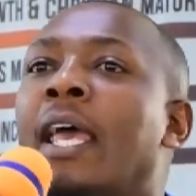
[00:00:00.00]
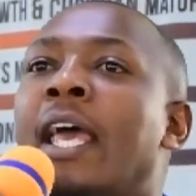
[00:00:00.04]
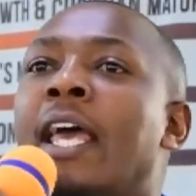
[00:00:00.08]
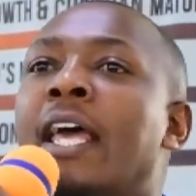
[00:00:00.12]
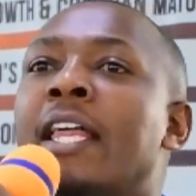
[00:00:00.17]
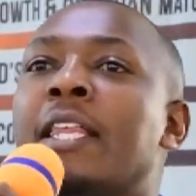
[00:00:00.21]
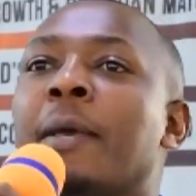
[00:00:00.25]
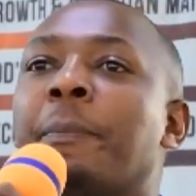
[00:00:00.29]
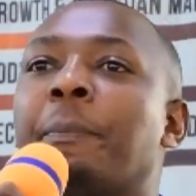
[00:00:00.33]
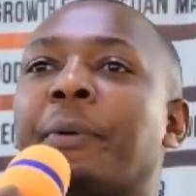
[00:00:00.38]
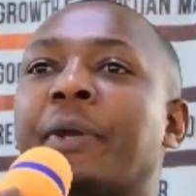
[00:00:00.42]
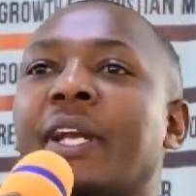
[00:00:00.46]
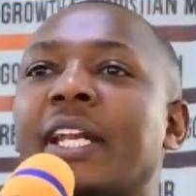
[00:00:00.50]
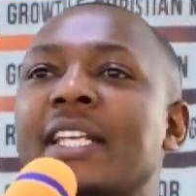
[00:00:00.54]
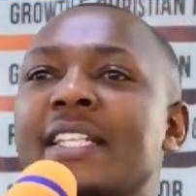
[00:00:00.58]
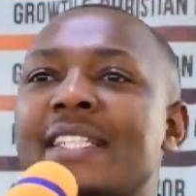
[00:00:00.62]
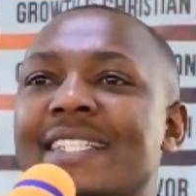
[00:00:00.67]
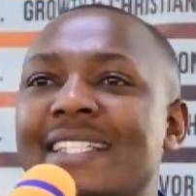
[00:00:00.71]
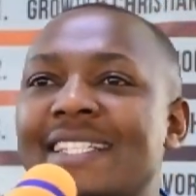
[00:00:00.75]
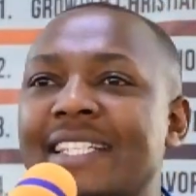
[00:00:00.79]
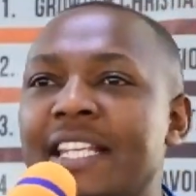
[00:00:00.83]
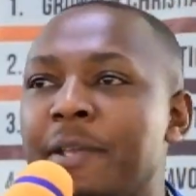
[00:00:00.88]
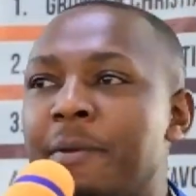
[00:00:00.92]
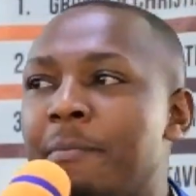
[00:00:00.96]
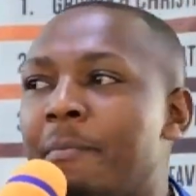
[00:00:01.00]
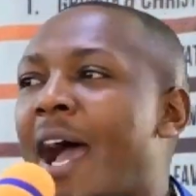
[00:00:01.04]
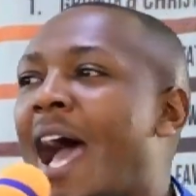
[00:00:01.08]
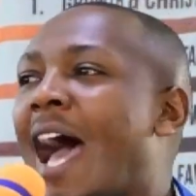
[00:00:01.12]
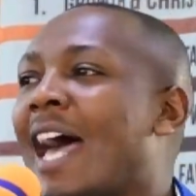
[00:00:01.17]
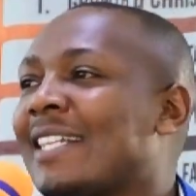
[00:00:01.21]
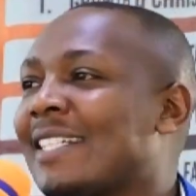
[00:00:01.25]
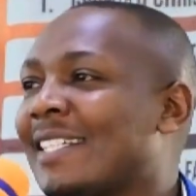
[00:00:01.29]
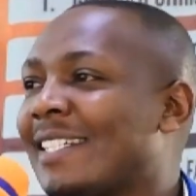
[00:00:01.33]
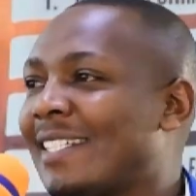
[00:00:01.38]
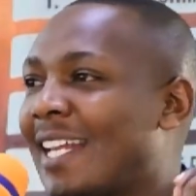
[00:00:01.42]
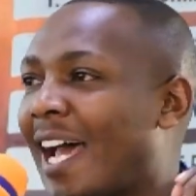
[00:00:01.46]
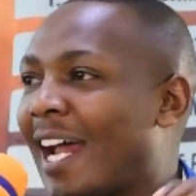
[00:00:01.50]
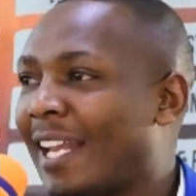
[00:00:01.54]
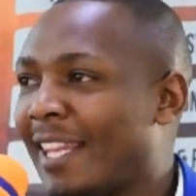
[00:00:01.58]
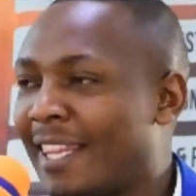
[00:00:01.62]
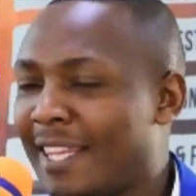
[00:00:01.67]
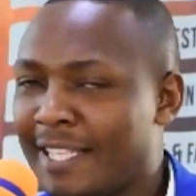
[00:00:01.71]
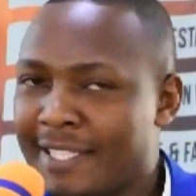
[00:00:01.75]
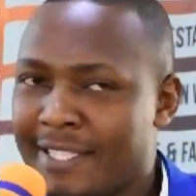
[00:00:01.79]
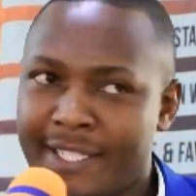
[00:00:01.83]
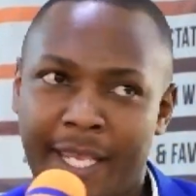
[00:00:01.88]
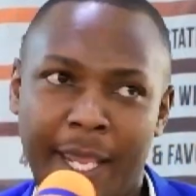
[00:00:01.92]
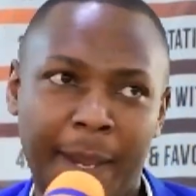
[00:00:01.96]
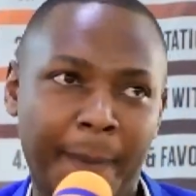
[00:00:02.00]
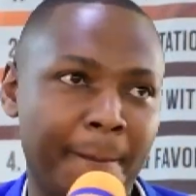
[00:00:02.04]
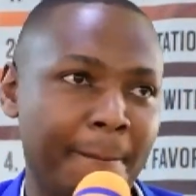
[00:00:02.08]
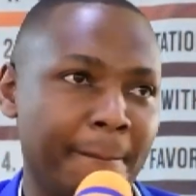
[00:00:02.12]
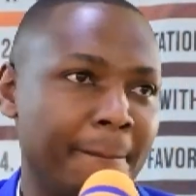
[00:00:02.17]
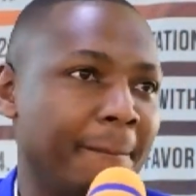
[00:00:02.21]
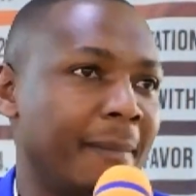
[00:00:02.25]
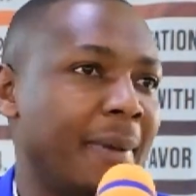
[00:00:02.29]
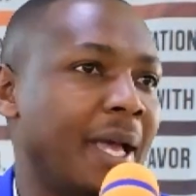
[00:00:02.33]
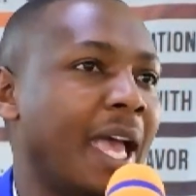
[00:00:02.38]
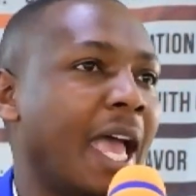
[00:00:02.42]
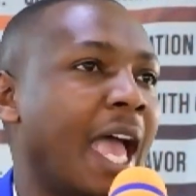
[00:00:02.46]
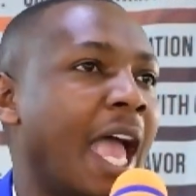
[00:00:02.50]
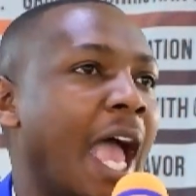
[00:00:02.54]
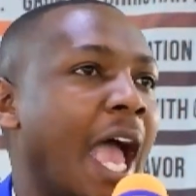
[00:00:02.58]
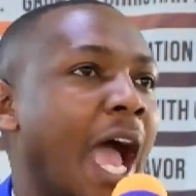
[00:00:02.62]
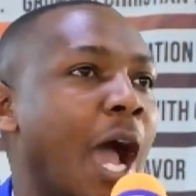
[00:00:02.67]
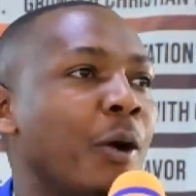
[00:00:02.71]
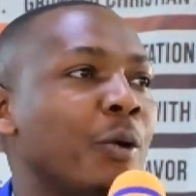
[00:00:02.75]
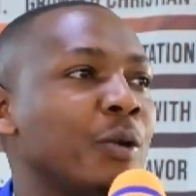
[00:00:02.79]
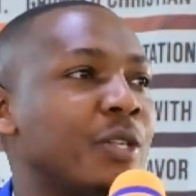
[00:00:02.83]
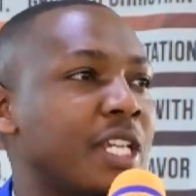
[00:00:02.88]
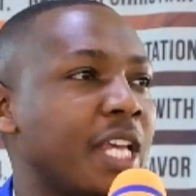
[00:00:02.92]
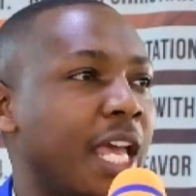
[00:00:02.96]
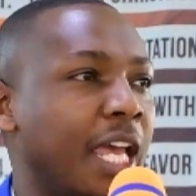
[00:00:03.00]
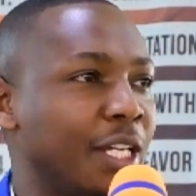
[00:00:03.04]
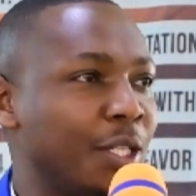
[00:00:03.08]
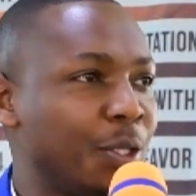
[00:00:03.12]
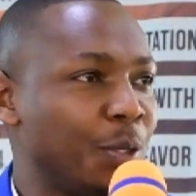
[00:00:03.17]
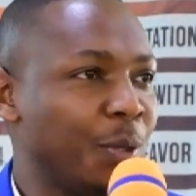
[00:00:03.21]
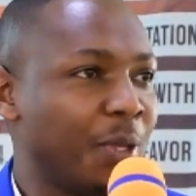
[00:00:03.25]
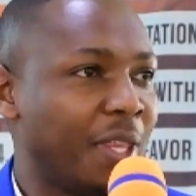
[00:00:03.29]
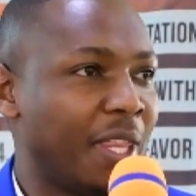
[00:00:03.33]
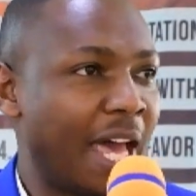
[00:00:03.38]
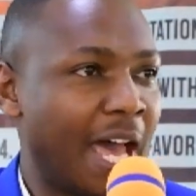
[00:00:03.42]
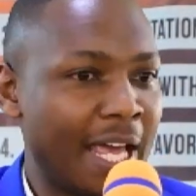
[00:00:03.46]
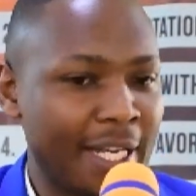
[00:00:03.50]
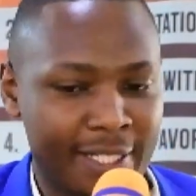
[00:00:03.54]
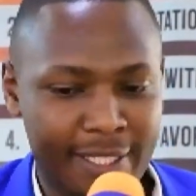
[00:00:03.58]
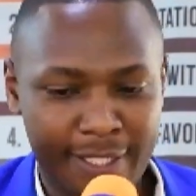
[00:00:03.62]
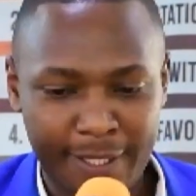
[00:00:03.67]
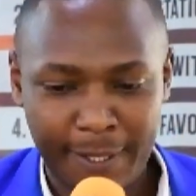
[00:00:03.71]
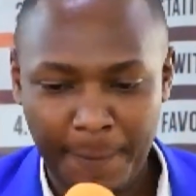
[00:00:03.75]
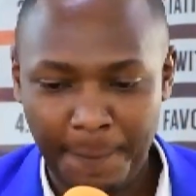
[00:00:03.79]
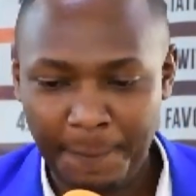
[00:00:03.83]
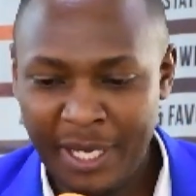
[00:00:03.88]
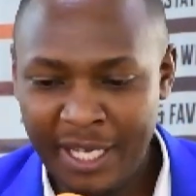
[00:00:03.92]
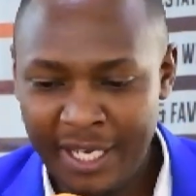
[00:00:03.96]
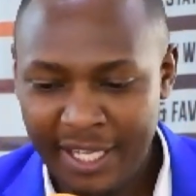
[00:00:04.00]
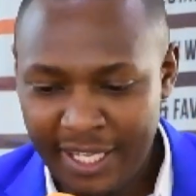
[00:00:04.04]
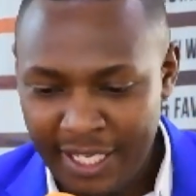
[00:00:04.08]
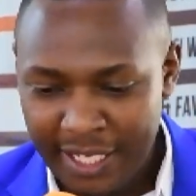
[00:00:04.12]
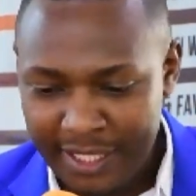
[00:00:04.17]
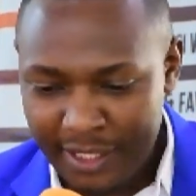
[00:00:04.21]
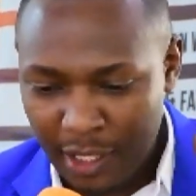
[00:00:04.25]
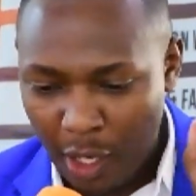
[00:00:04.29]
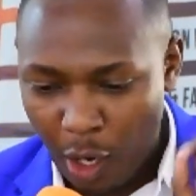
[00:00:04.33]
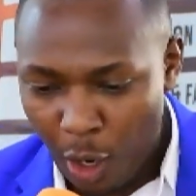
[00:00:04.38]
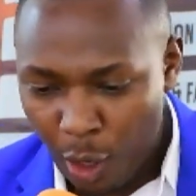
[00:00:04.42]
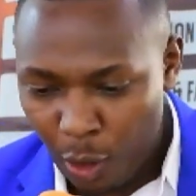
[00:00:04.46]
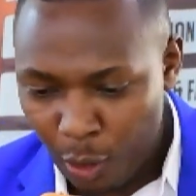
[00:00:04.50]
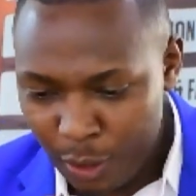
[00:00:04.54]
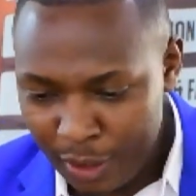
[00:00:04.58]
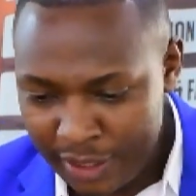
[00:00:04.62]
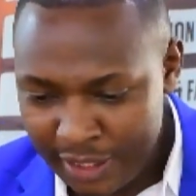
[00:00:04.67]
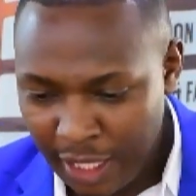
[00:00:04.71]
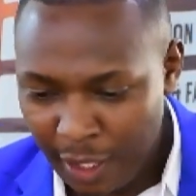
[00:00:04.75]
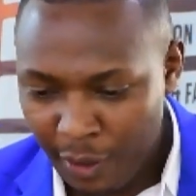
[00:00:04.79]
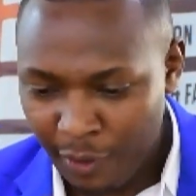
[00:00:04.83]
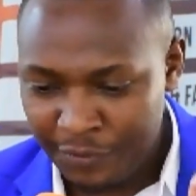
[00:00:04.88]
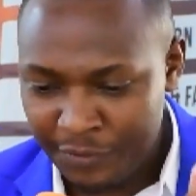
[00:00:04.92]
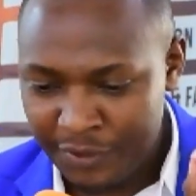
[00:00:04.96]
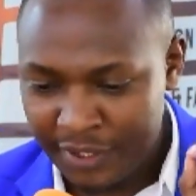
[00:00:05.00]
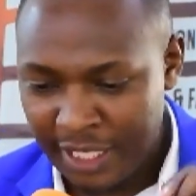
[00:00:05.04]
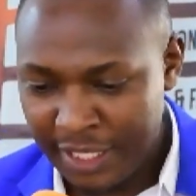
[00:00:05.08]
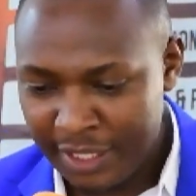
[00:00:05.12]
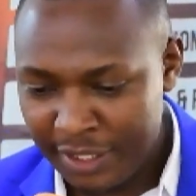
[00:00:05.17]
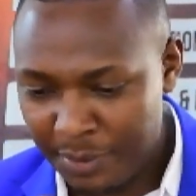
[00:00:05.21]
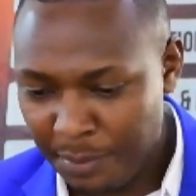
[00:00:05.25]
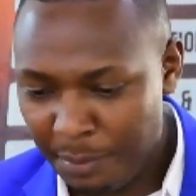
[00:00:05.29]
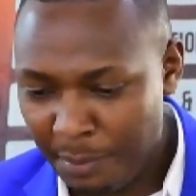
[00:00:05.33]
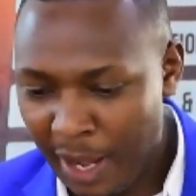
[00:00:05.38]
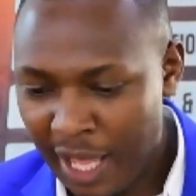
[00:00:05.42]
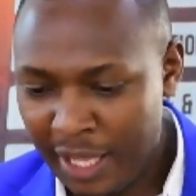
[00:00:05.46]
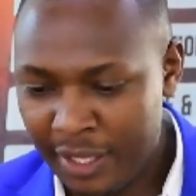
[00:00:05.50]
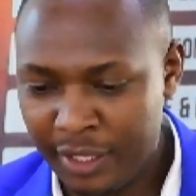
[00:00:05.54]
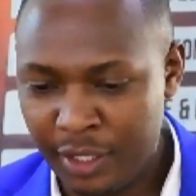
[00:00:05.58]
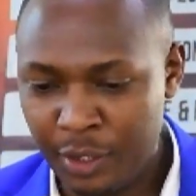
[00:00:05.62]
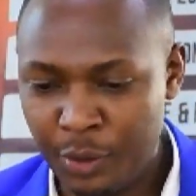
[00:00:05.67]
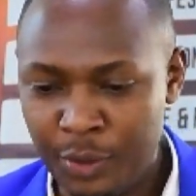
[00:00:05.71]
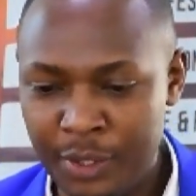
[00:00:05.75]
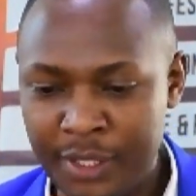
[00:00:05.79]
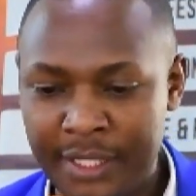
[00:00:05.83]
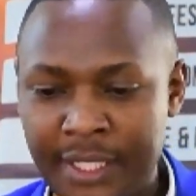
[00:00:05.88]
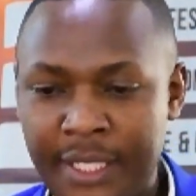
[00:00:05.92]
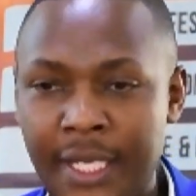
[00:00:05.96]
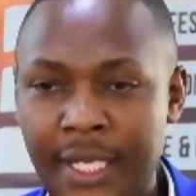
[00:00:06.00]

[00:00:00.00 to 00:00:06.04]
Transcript: The praise team has done the same. I'll tell you that in this altar of St. Matthew's